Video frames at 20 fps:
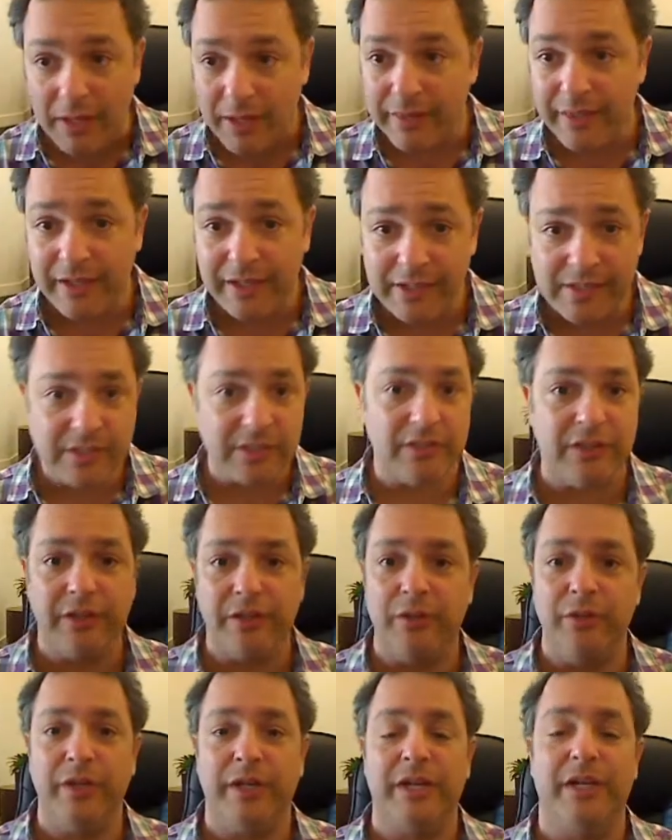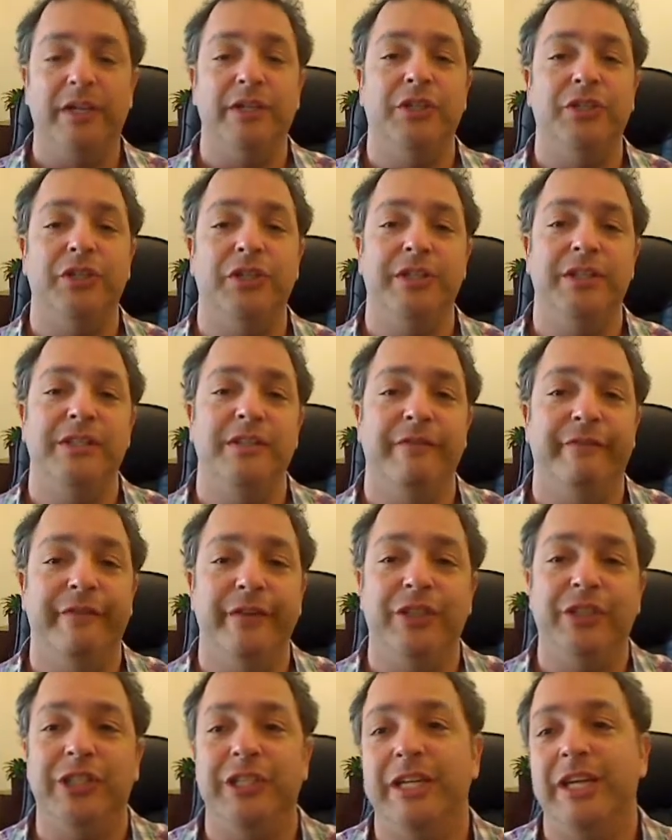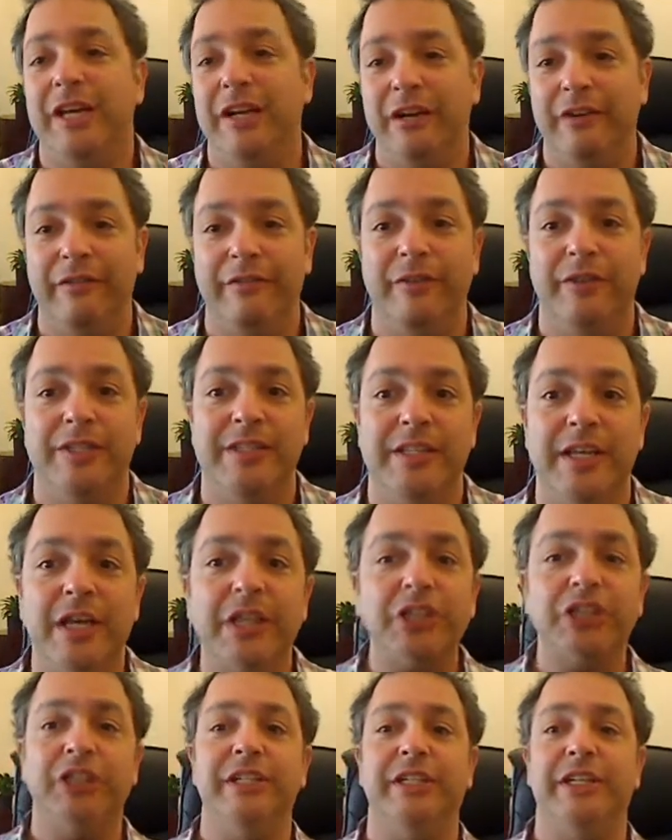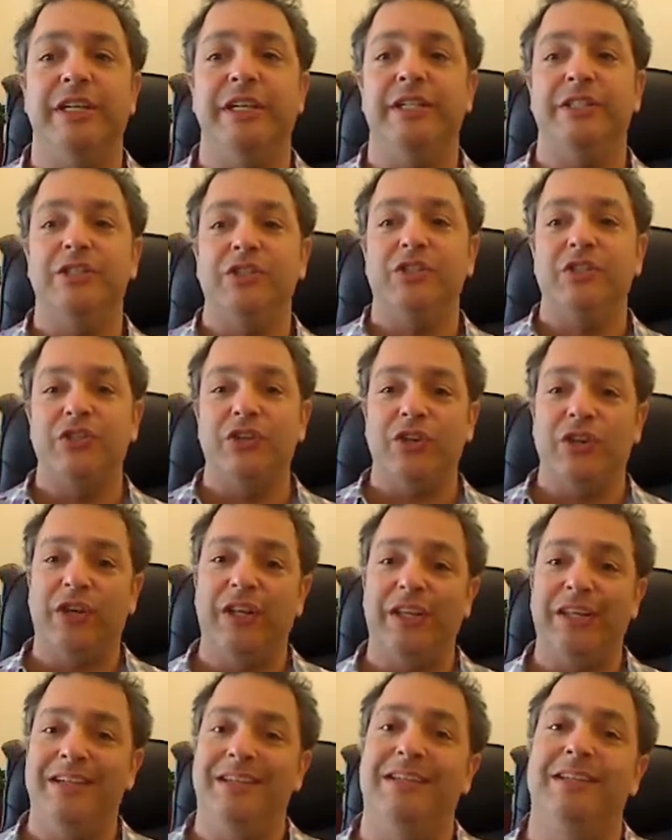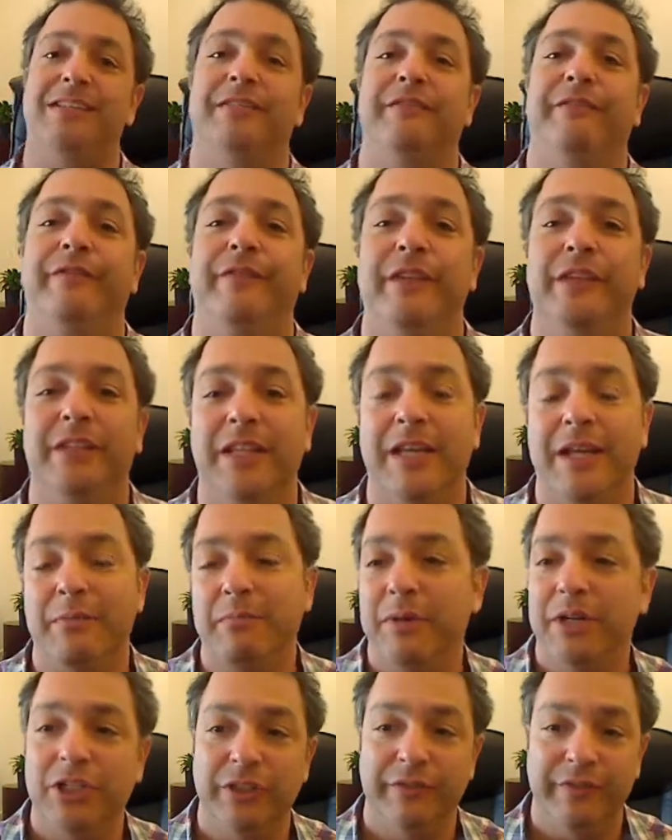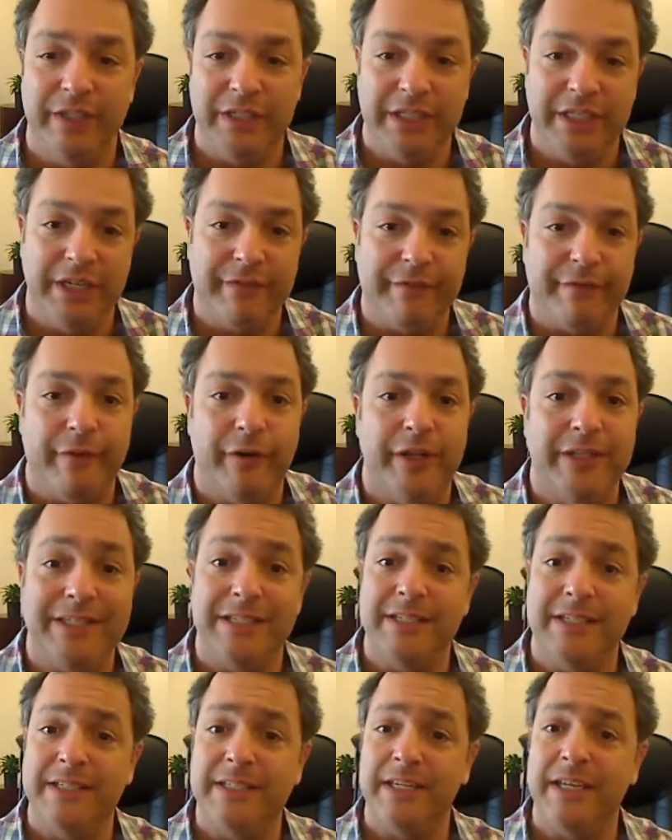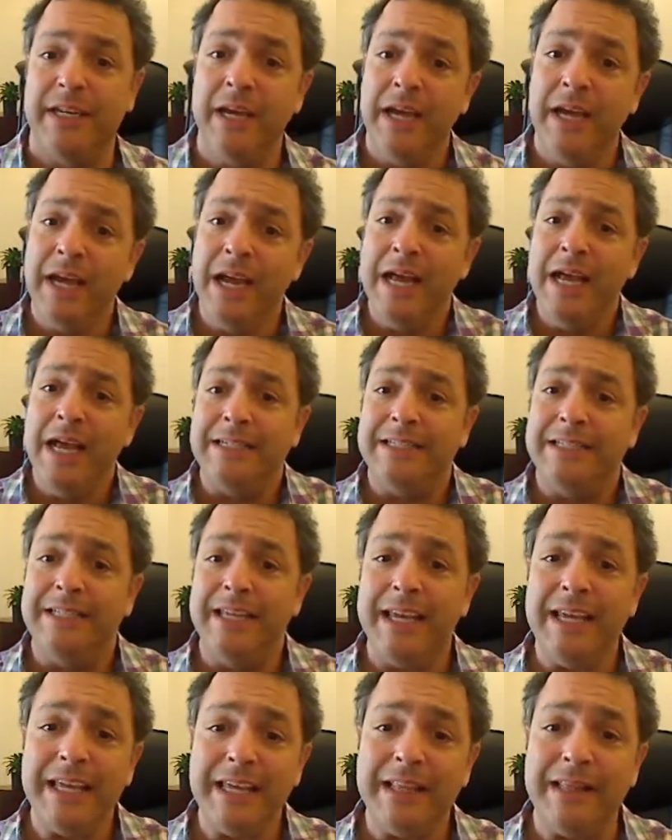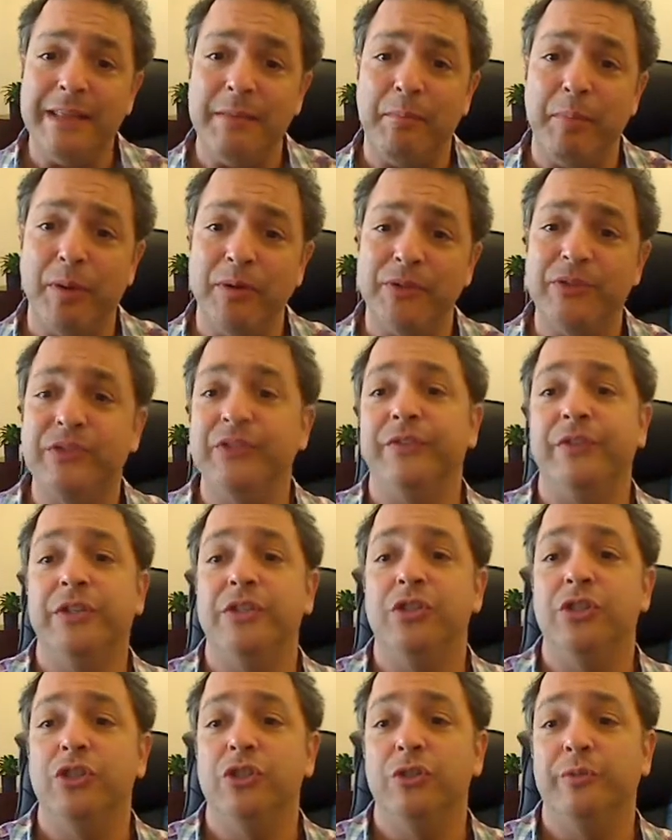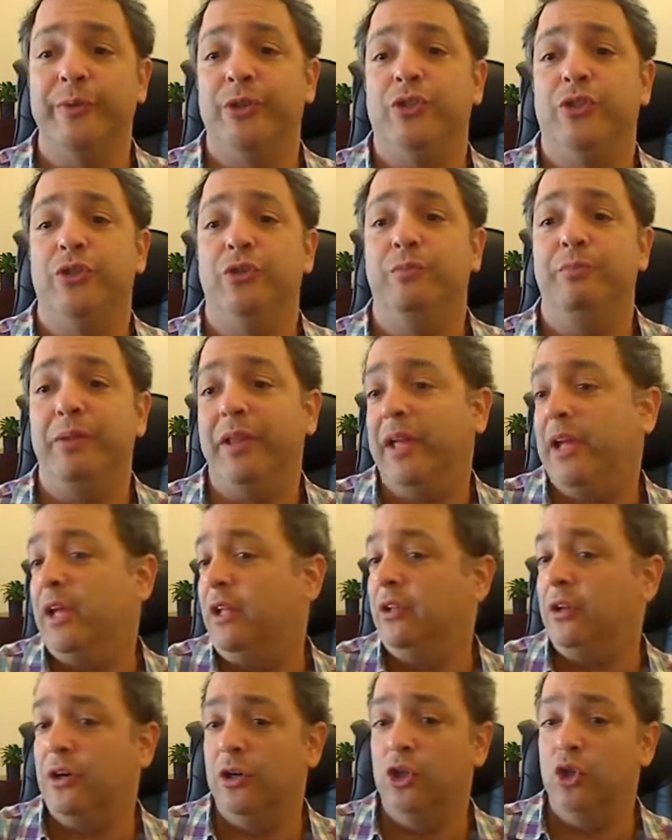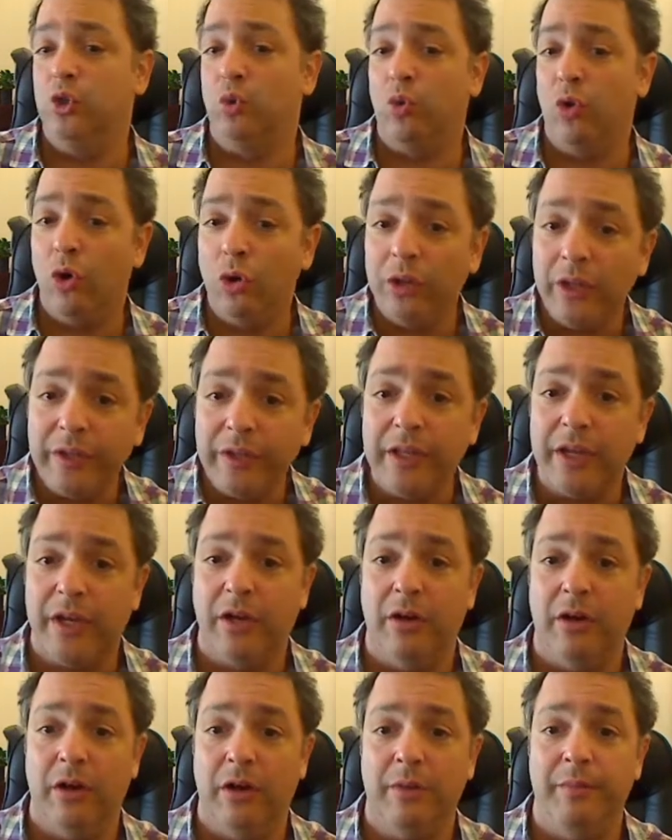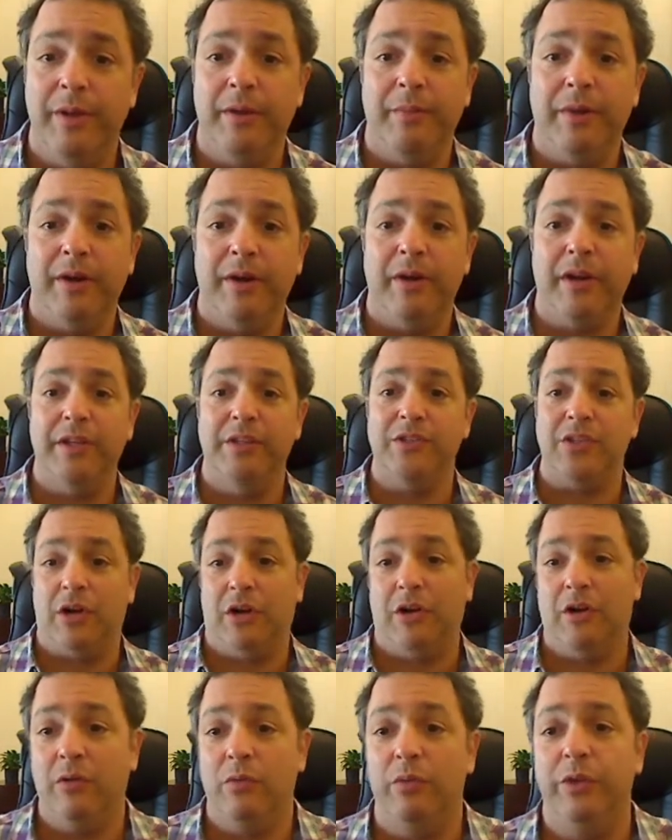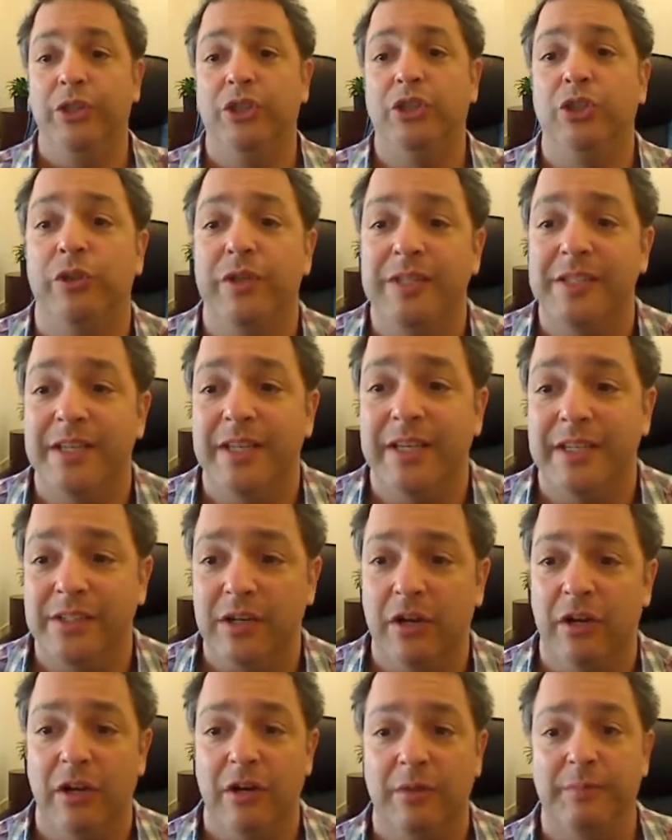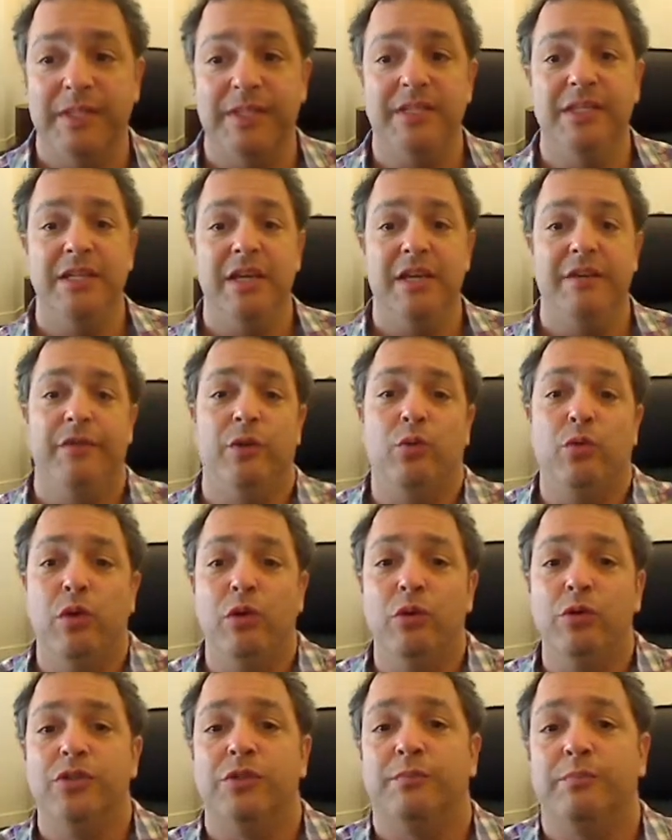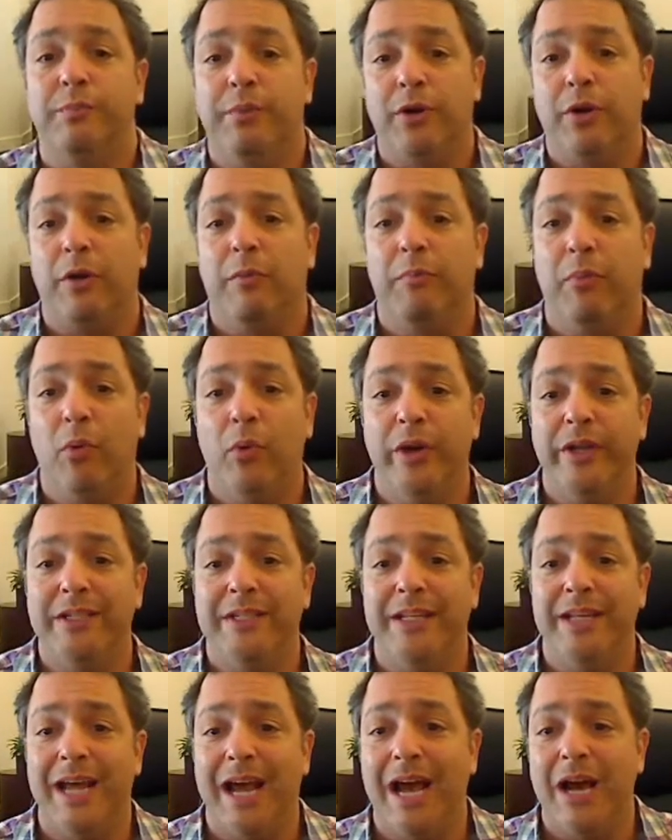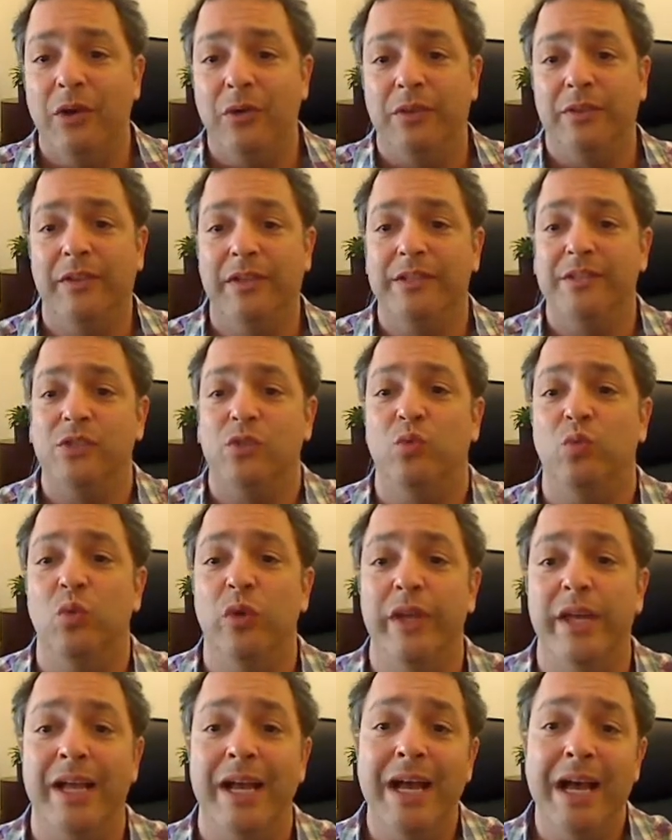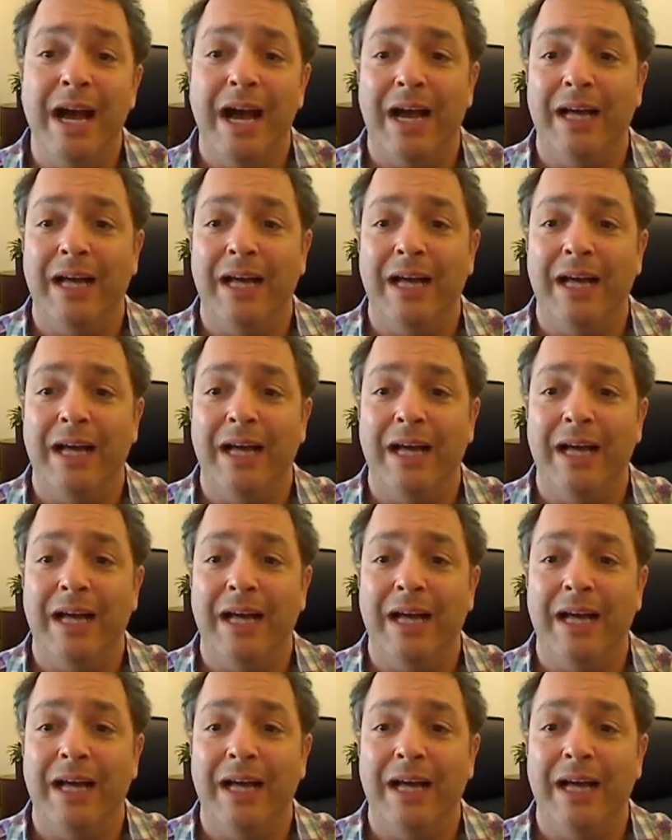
Thus, although the country is officially out of recession, it certainly doesn't feel like much of a difference. Indeed, taking the pulse of consumers who play a large role in the economy, Americans aren't rejoicing, as economist David Rosenberg pointed out this week.